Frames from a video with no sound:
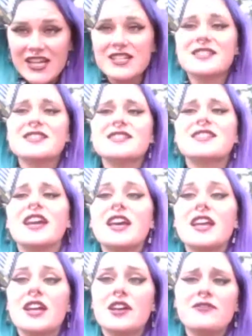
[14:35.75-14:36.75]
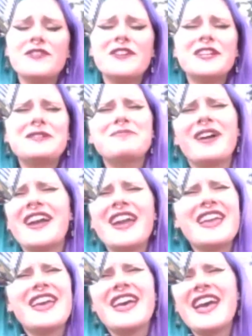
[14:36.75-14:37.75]
instead of in
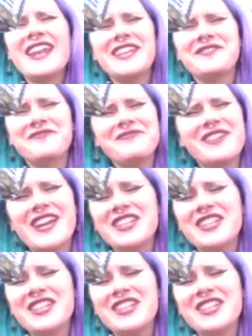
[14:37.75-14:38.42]
my head, in my